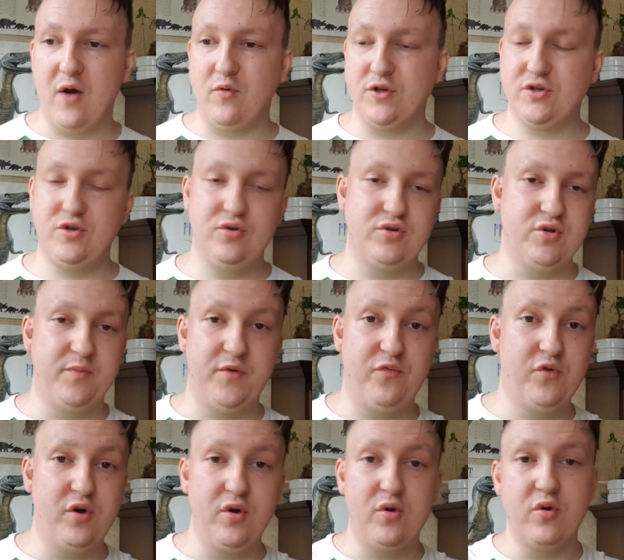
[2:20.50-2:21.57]
I was on YouTube
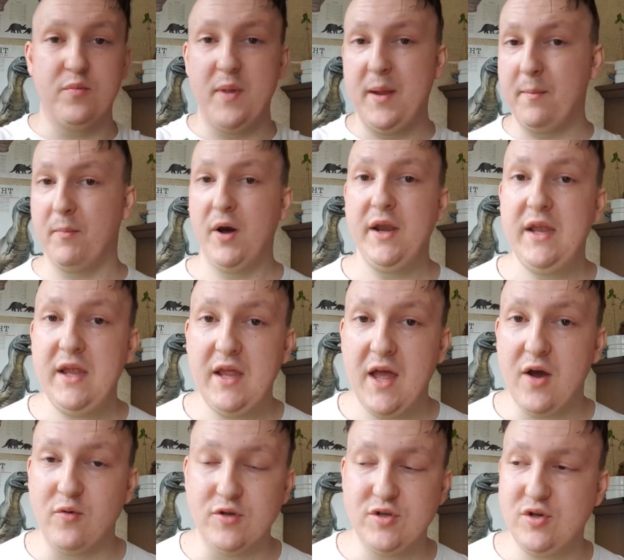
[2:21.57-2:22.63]
before you could make money.
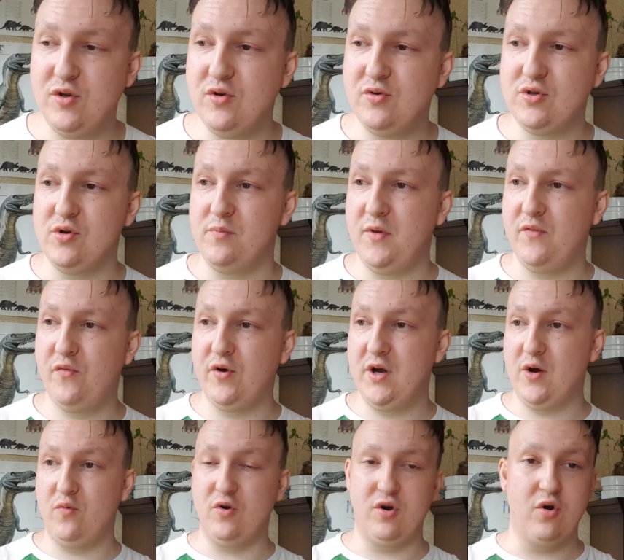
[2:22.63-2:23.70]
I was on YouTube before
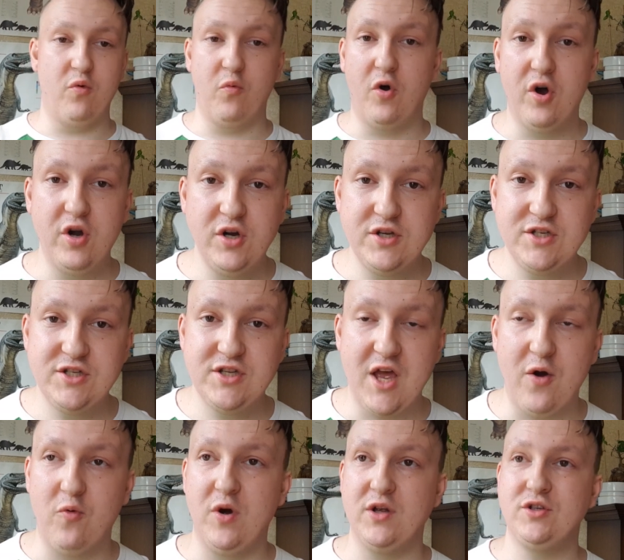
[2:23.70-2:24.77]
there were awards.
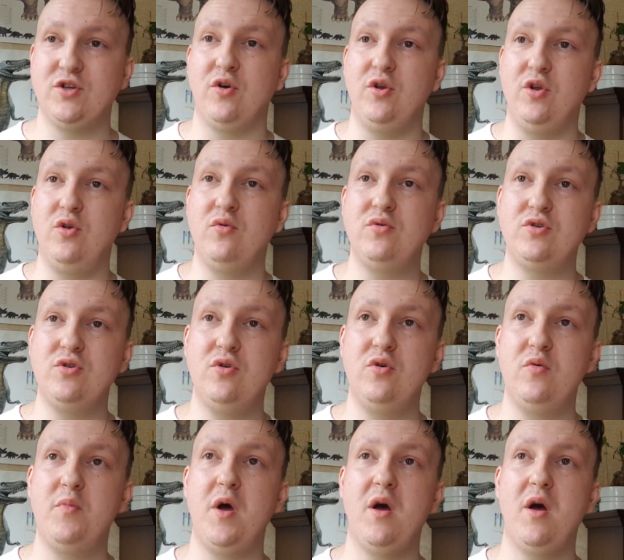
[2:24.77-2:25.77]
I was on YouTube.